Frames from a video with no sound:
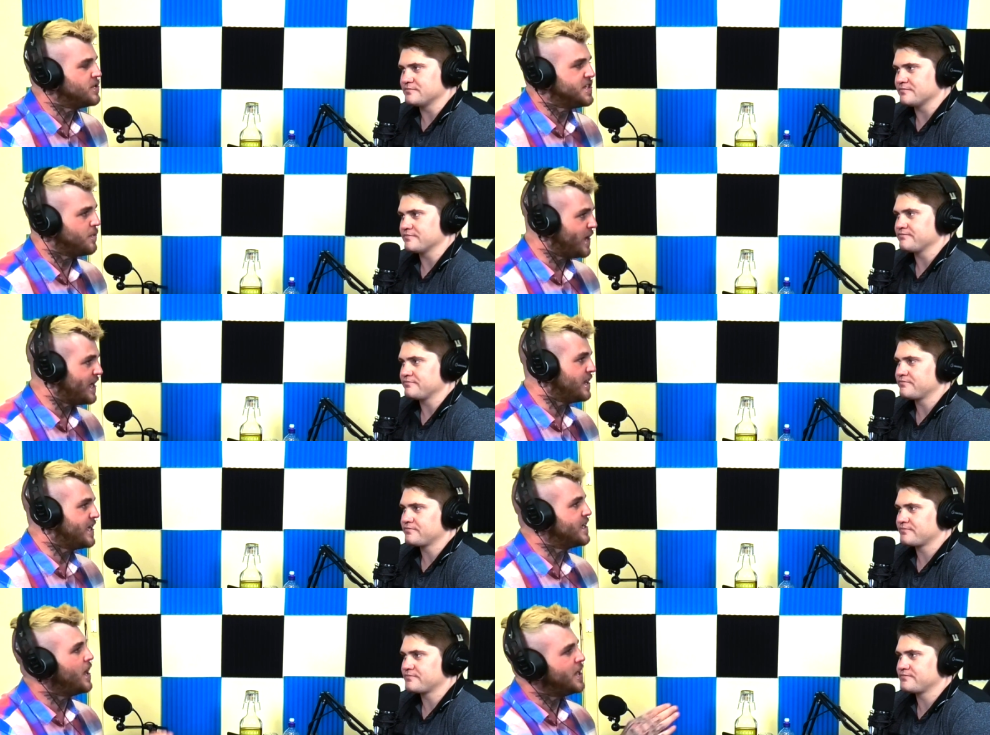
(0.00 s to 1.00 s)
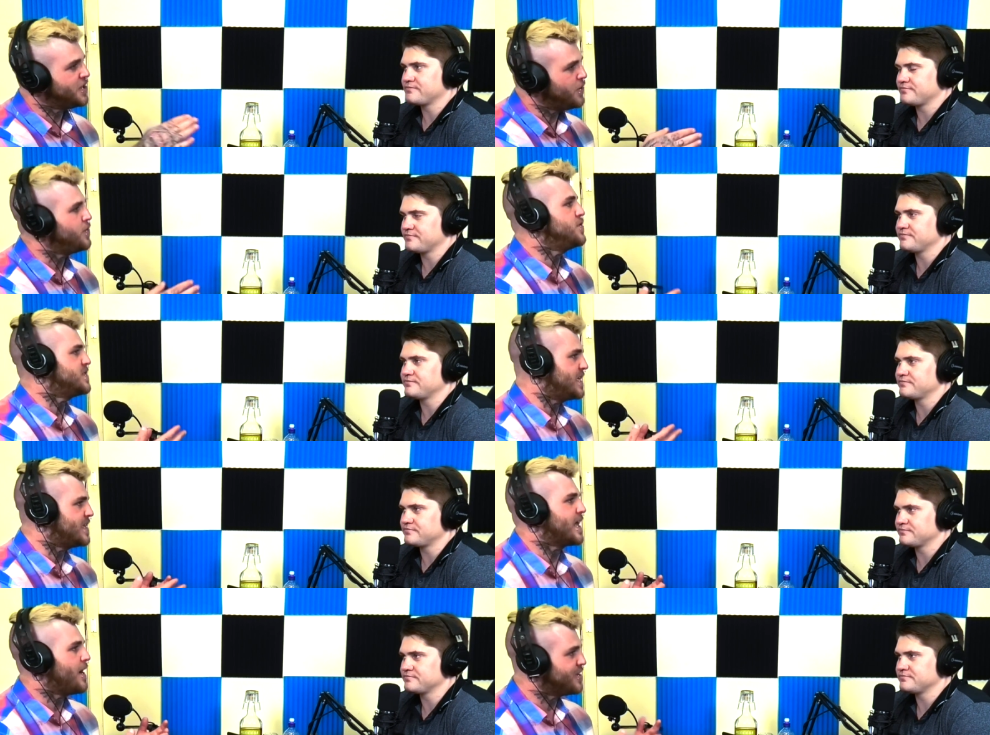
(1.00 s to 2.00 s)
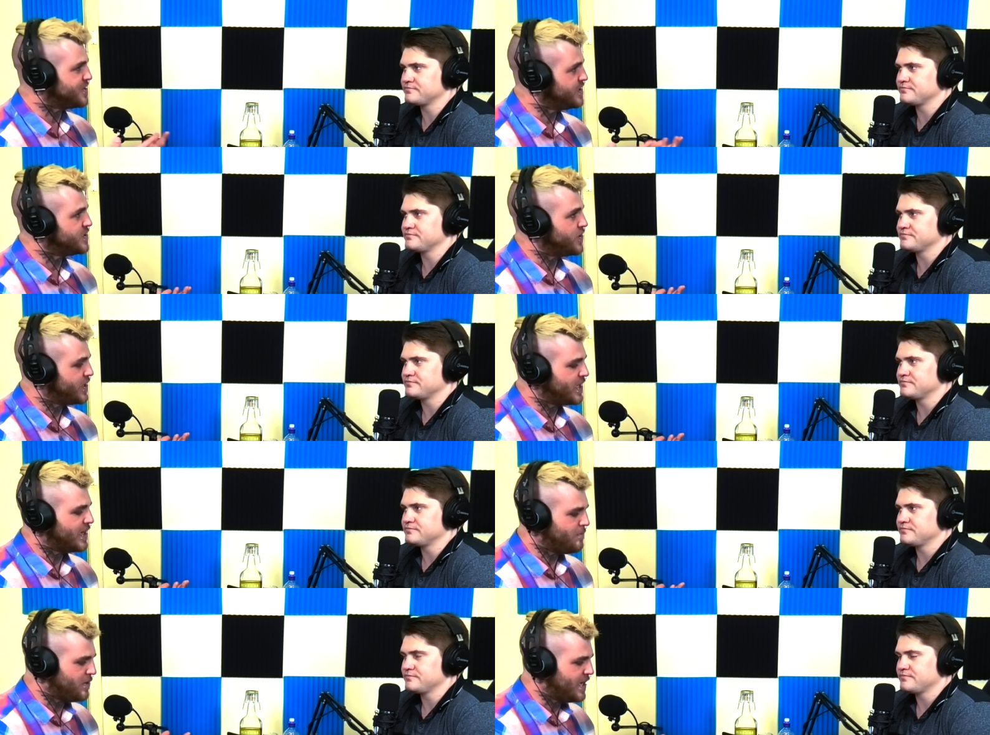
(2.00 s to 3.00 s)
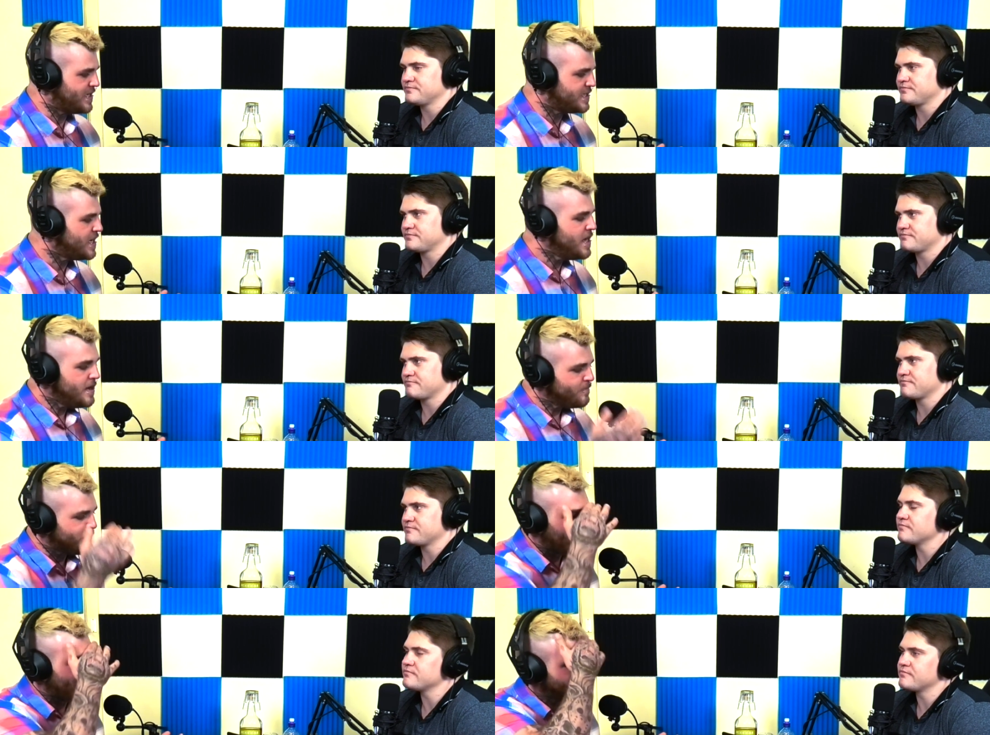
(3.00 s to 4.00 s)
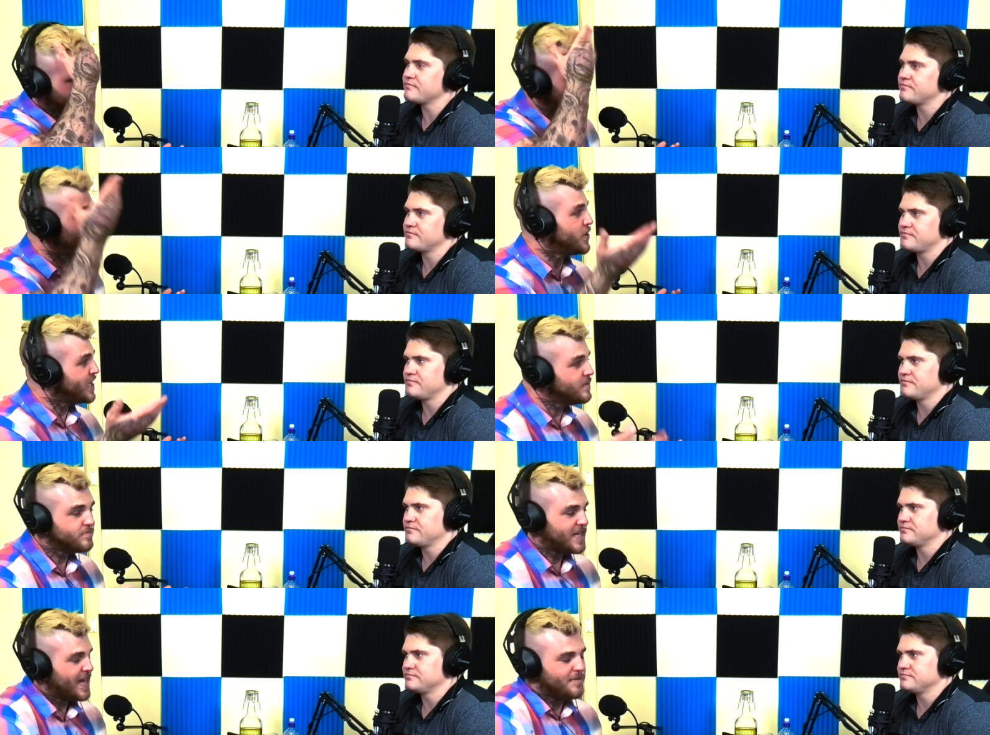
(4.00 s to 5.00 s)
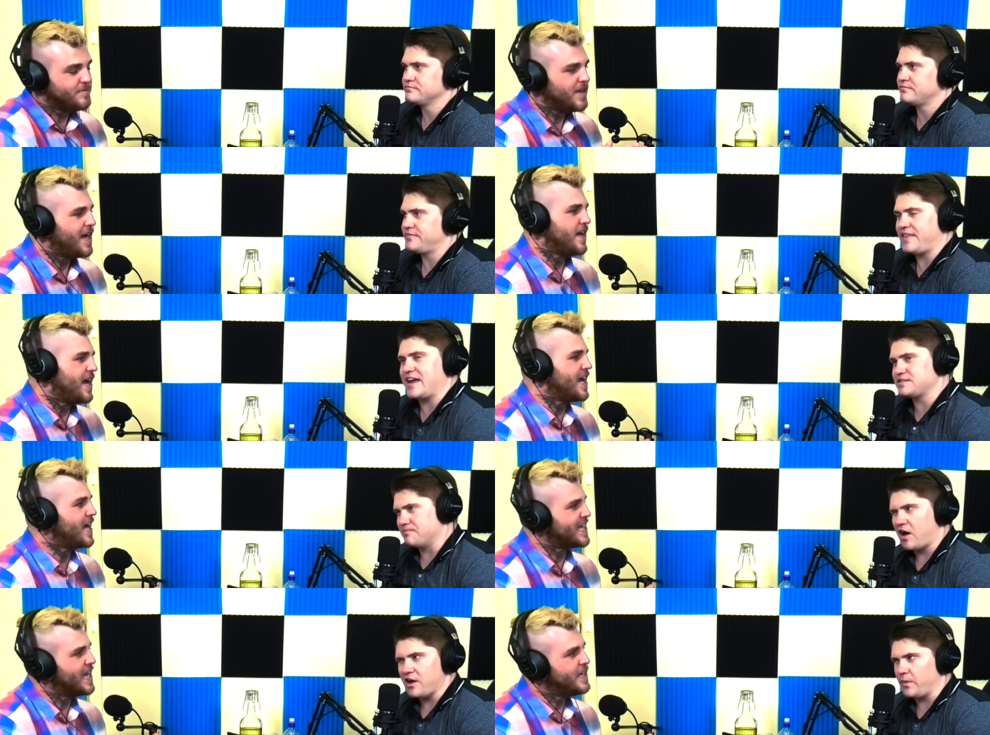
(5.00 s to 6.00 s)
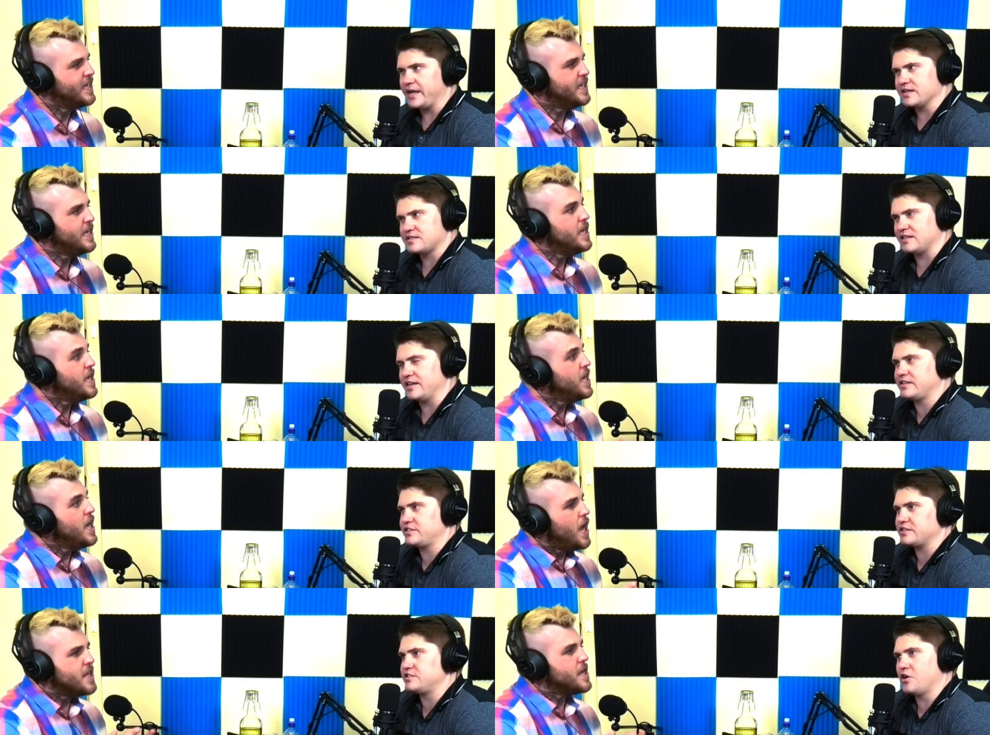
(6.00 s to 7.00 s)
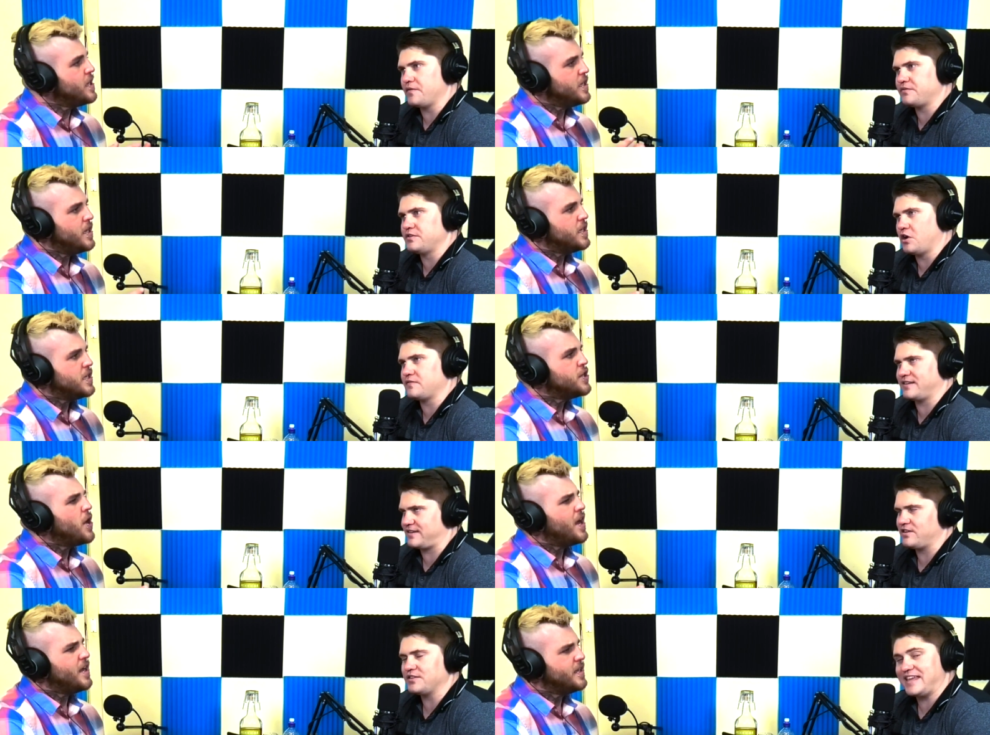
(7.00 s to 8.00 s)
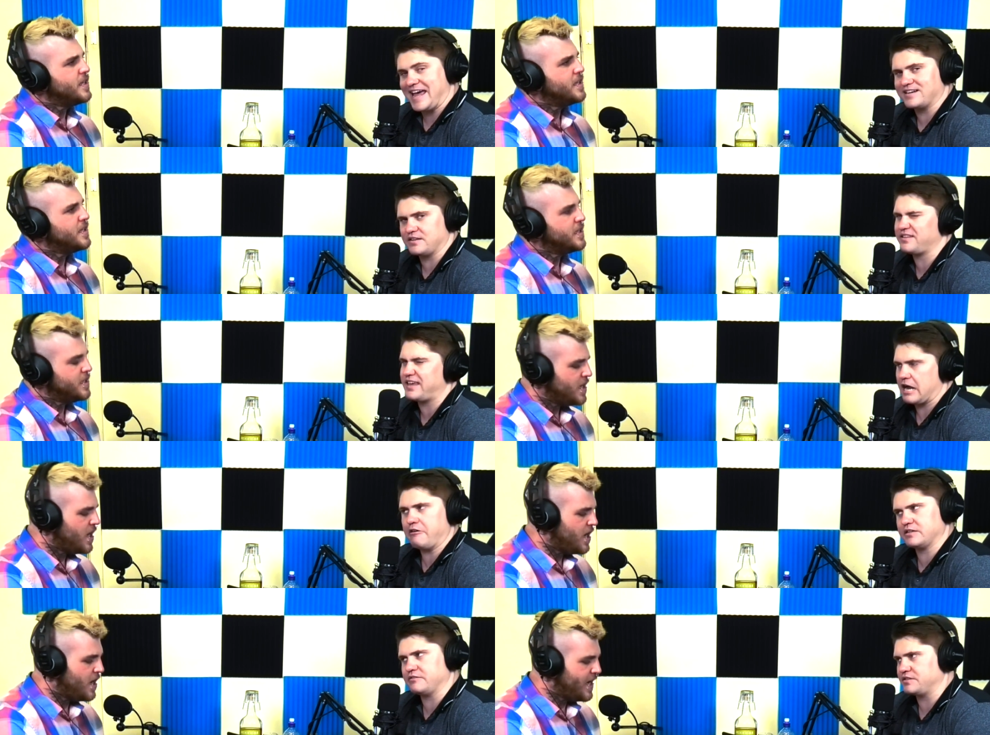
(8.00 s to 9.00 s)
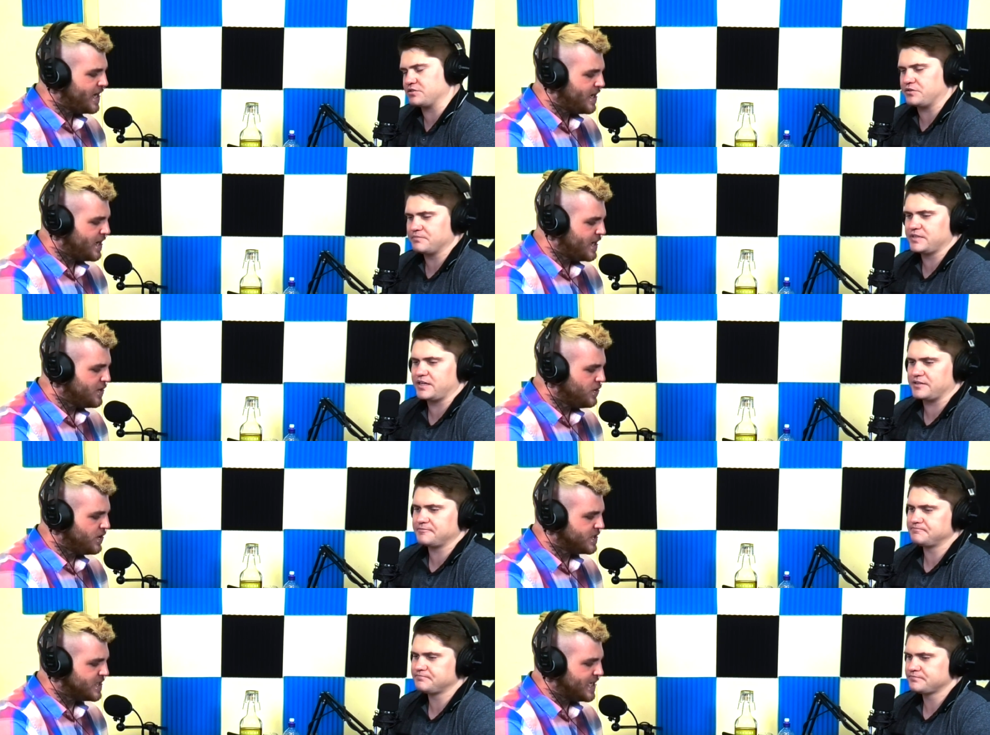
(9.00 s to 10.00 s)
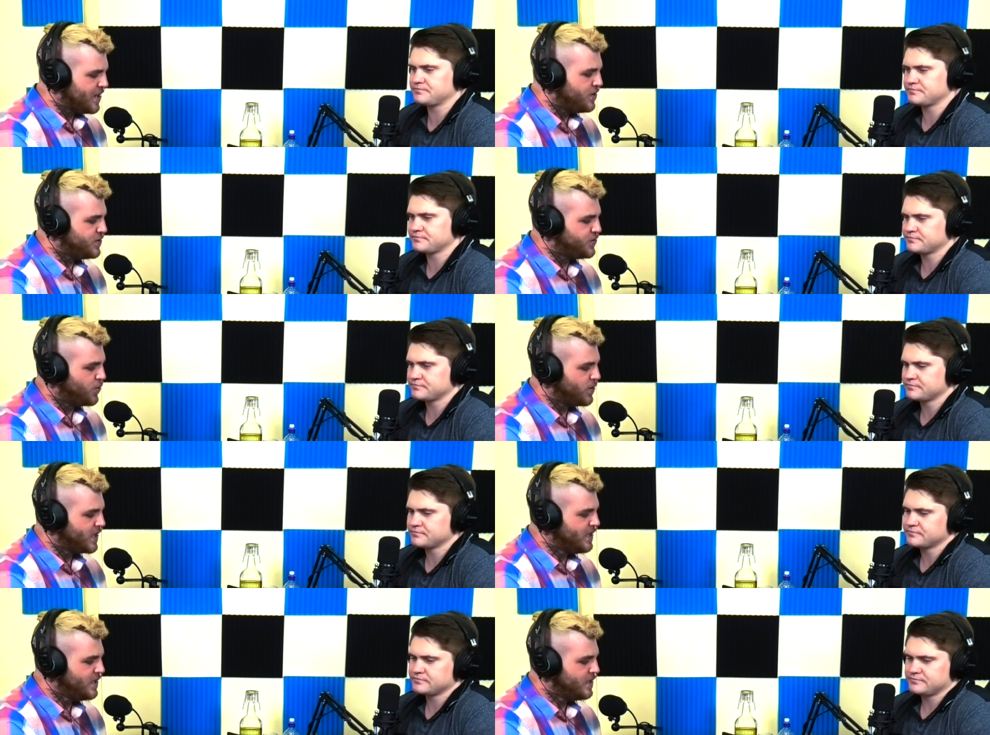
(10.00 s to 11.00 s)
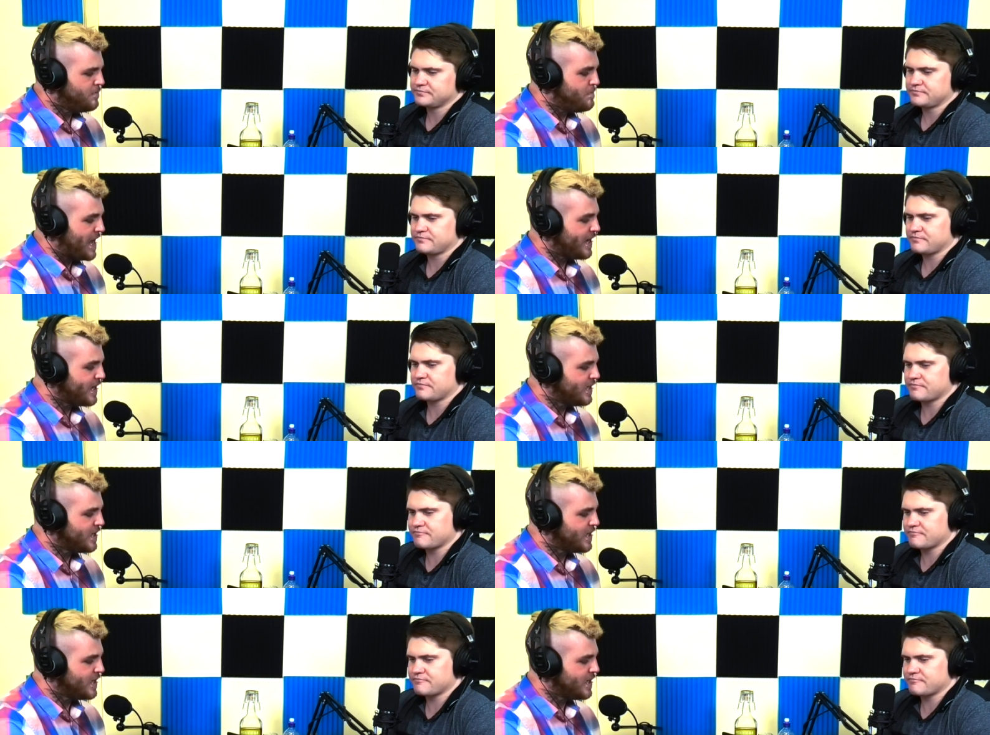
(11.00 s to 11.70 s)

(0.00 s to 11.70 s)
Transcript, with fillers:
Speaker 1: wasn't a weak link. I know you said the character that Toni Collette plays, um, Joni. Yeah, I, that's I, I my
Speaker 2: weakest link. Just not not the, no, not the actor. The character is all.
Speaker 1: In yeah. all honesty, her daughter Meg,